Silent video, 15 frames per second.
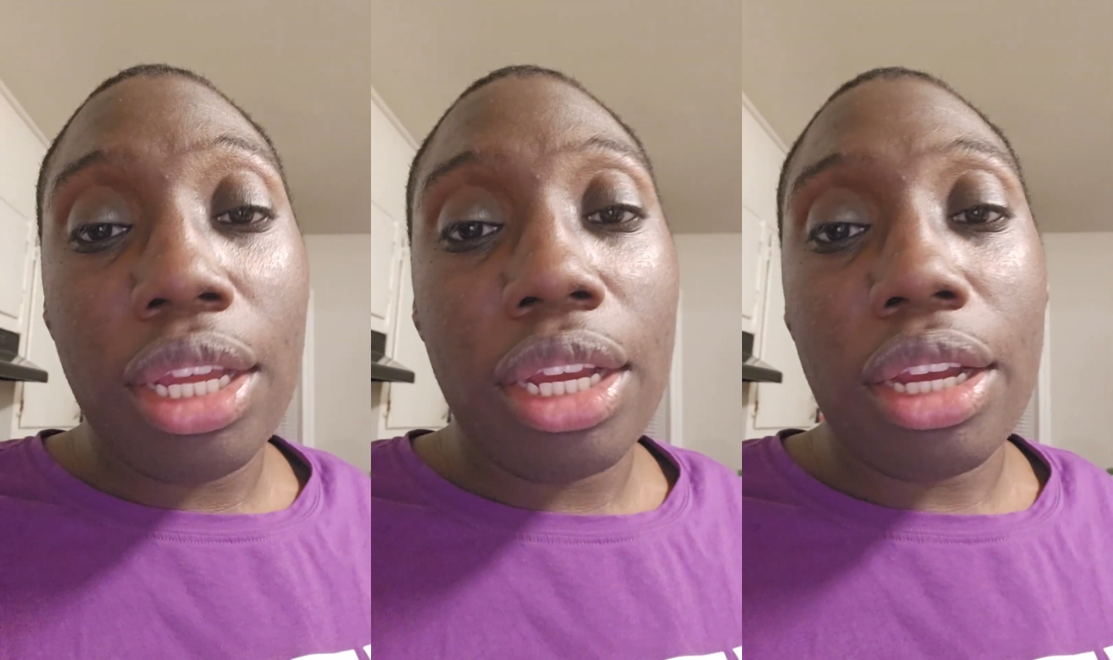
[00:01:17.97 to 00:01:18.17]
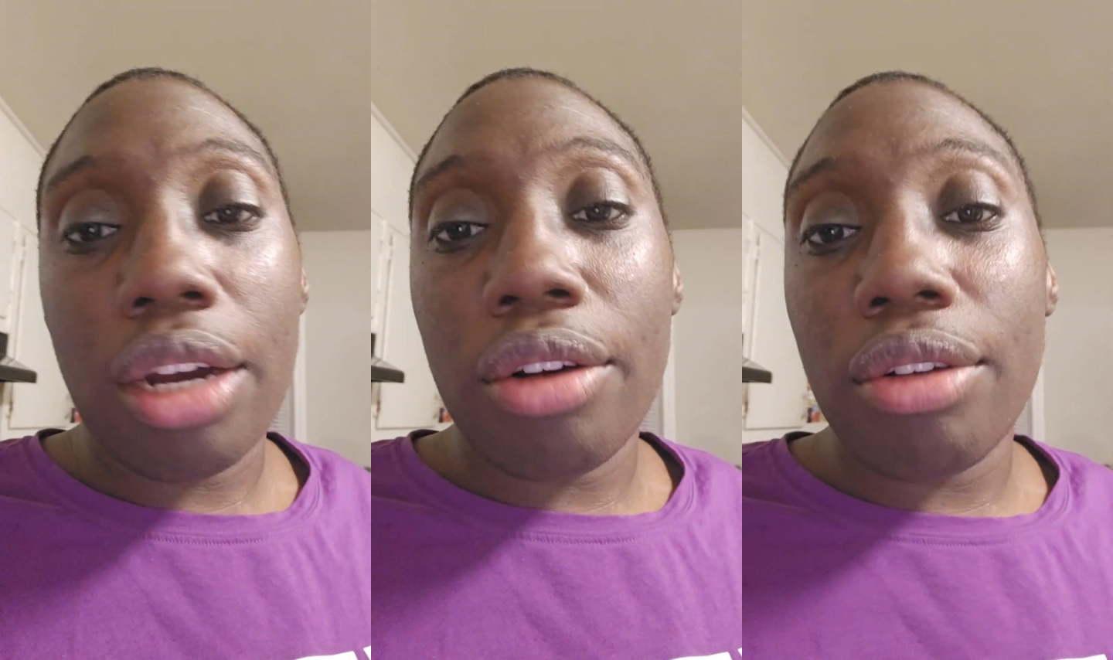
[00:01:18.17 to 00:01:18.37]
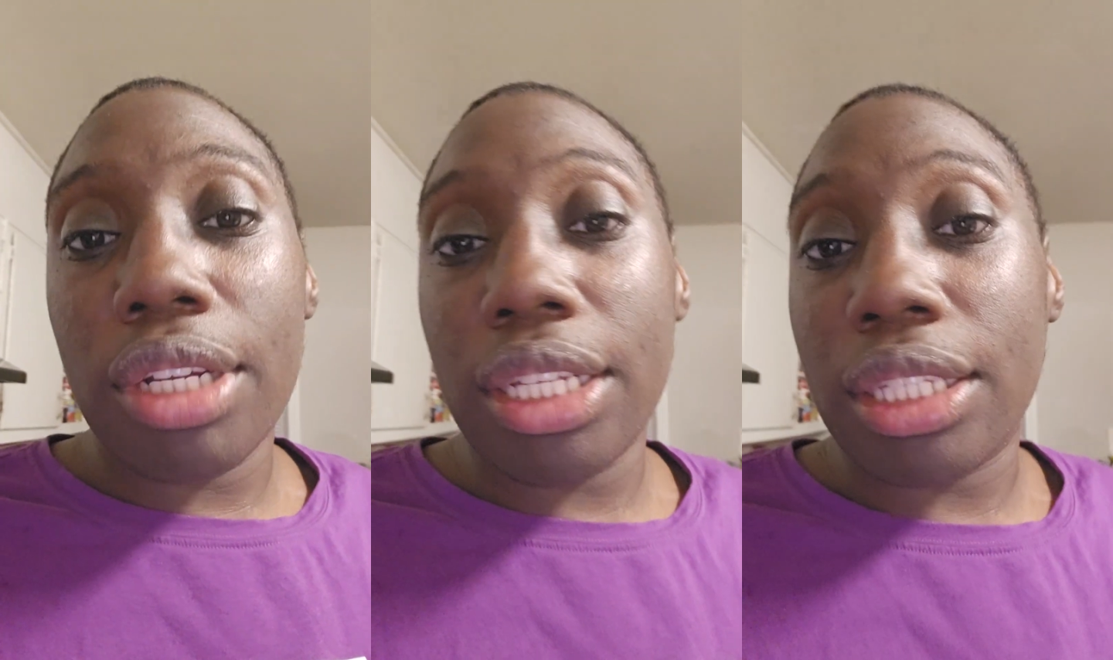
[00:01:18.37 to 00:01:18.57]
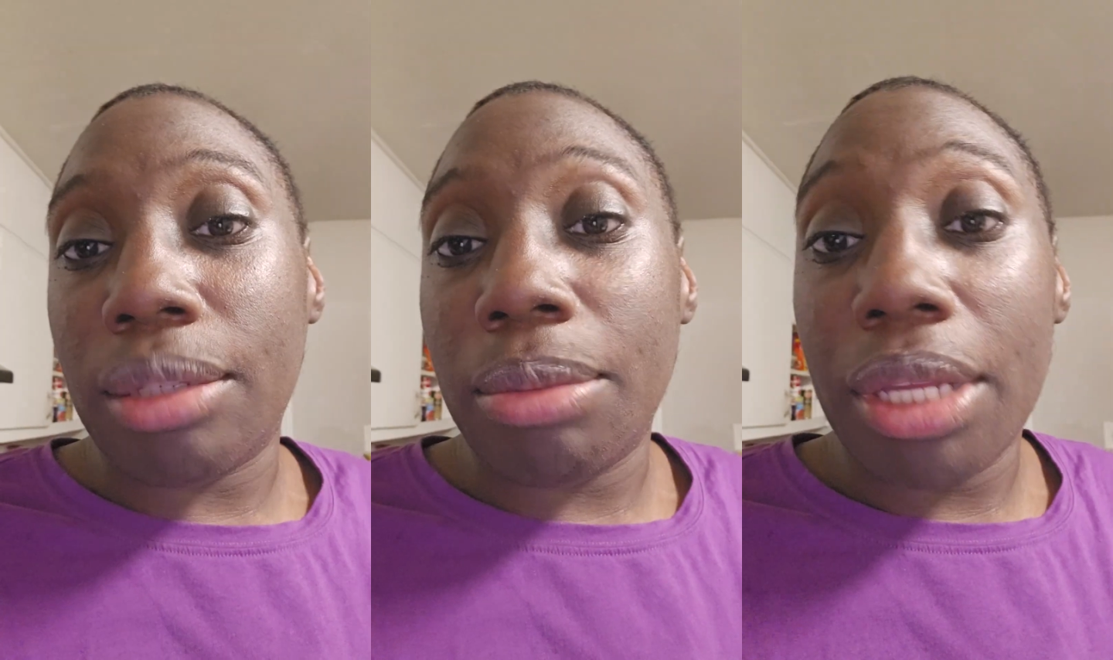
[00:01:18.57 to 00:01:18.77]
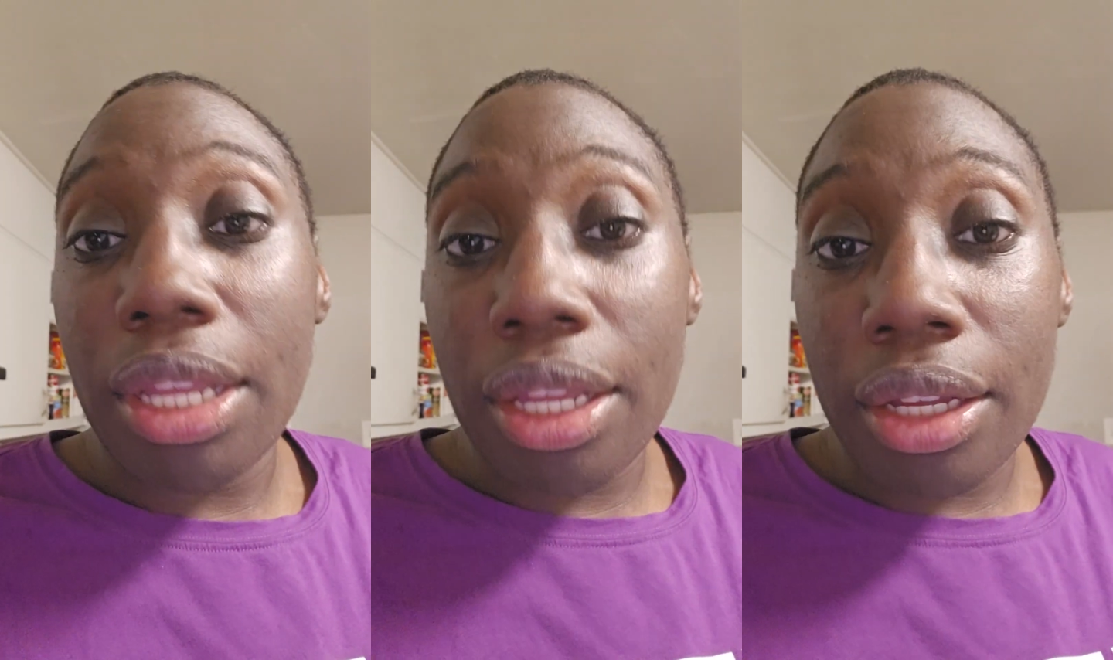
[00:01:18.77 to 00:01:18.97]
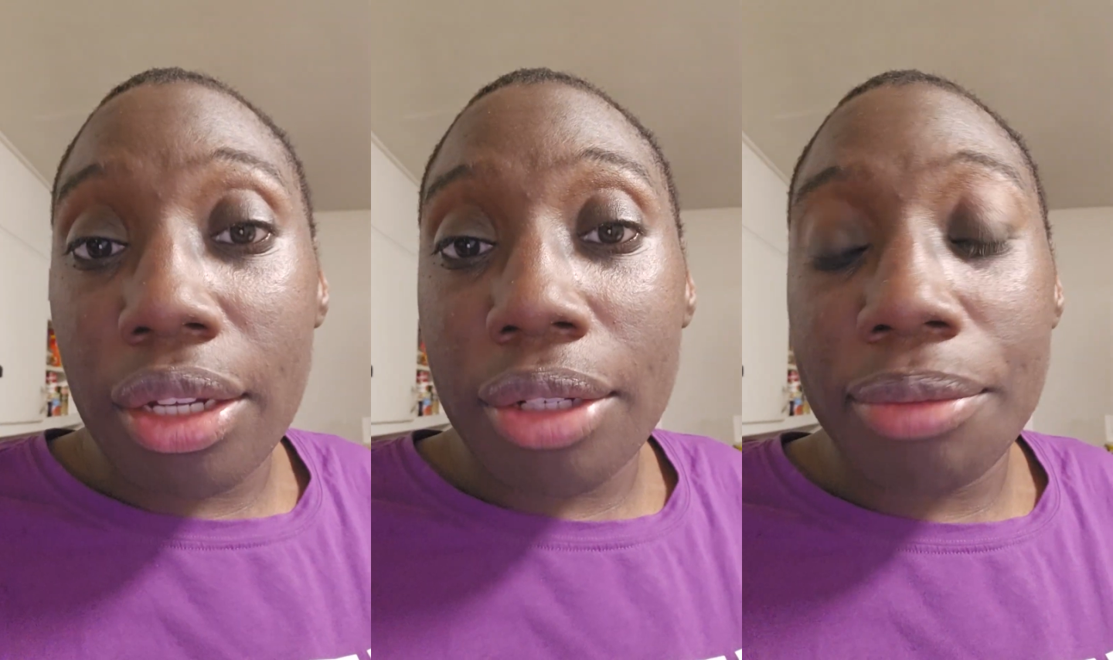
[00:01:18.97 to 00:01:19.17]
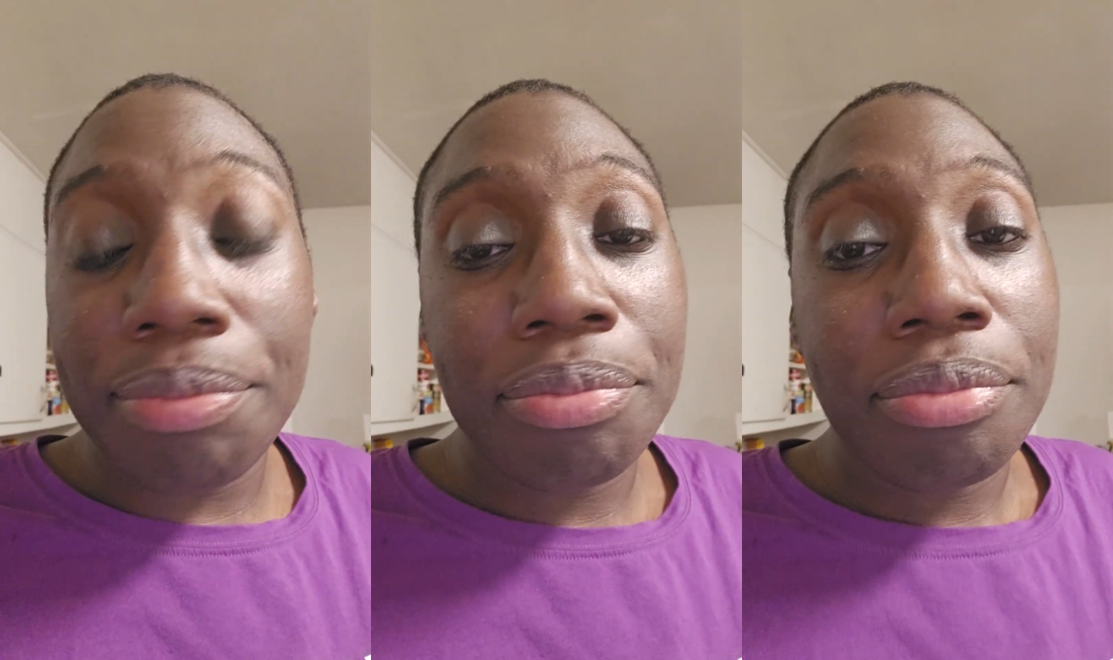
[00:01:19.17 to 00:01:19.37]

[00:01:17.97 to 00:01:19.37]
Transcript: Go get some help.